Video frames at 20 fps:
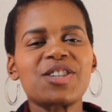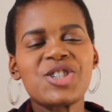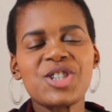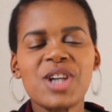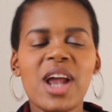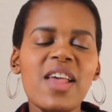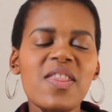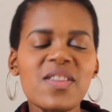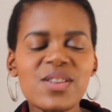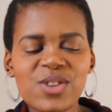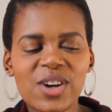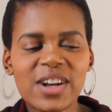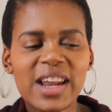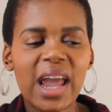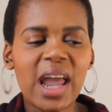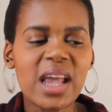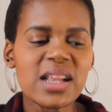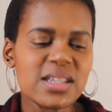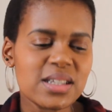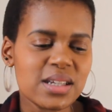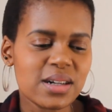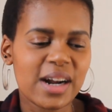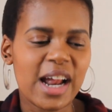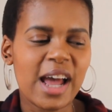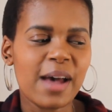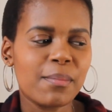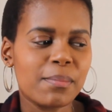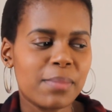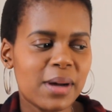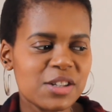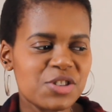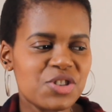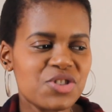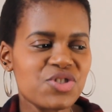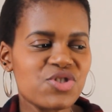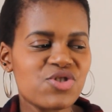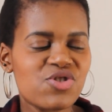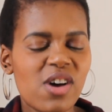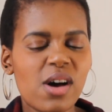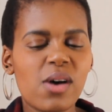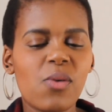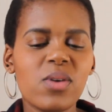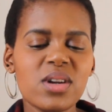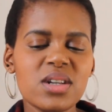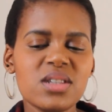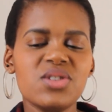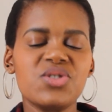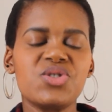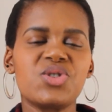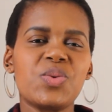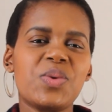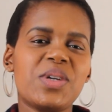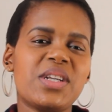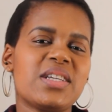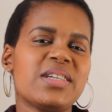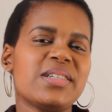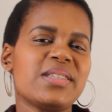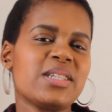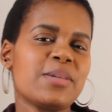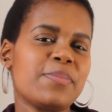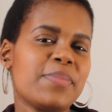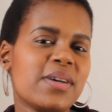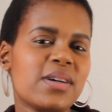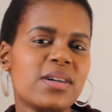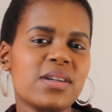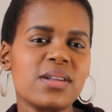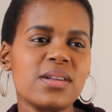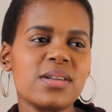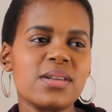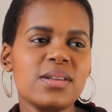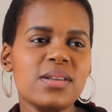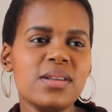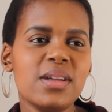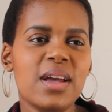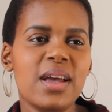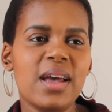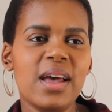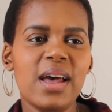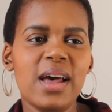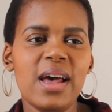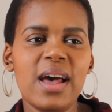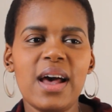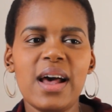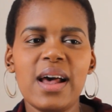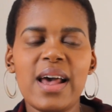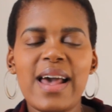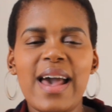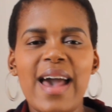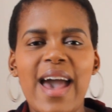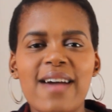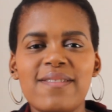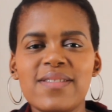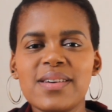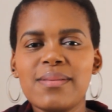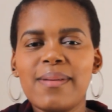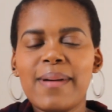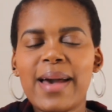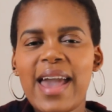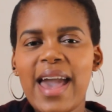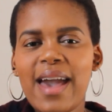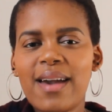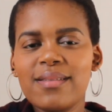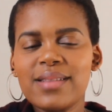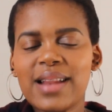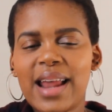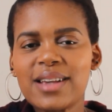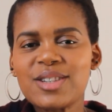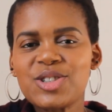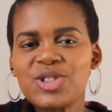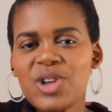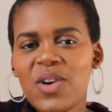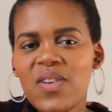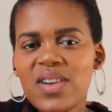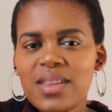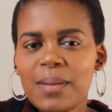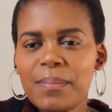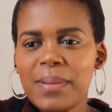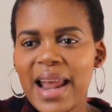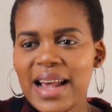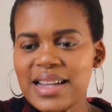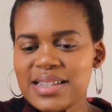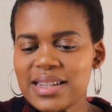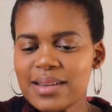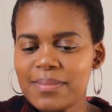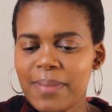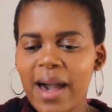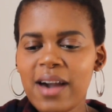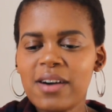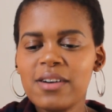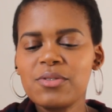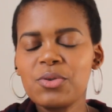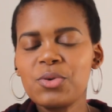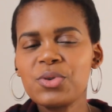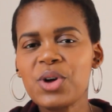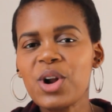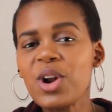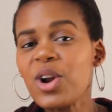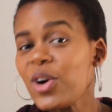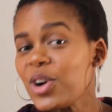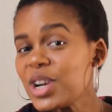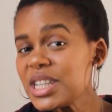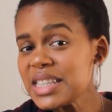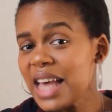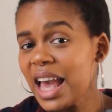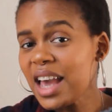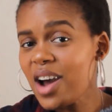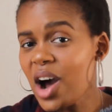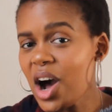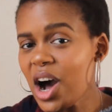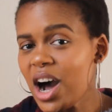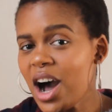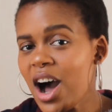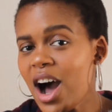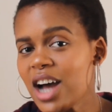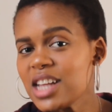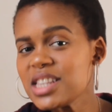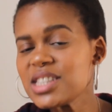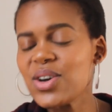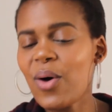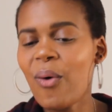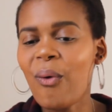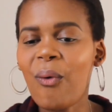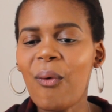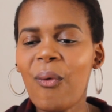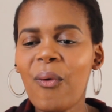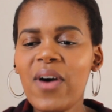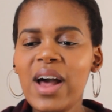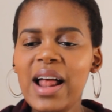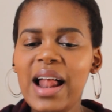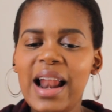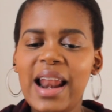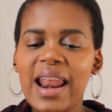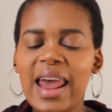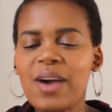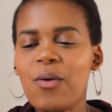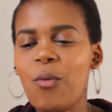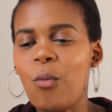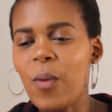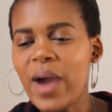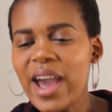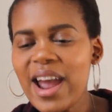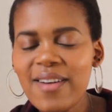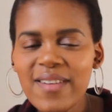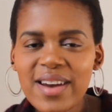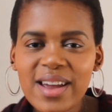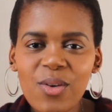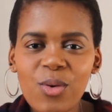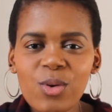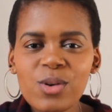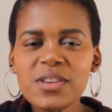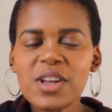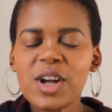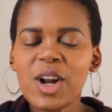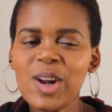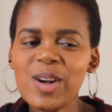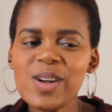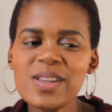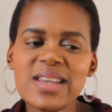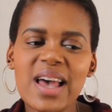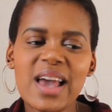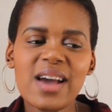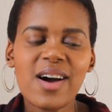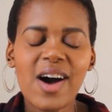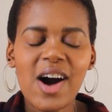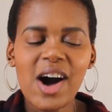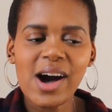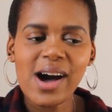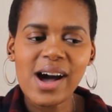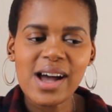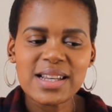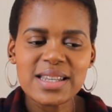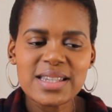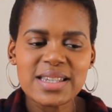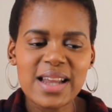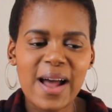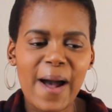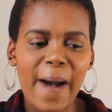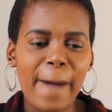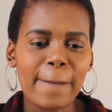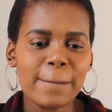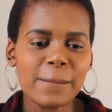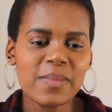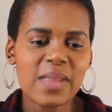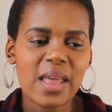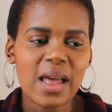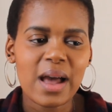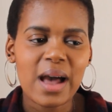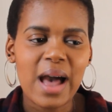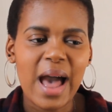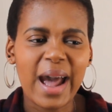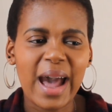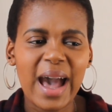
share this on Instagram, but just not wanting to do it in a typical having my like showing the plastic bag of all the clothes I got, or like wearing all the clothes I got. I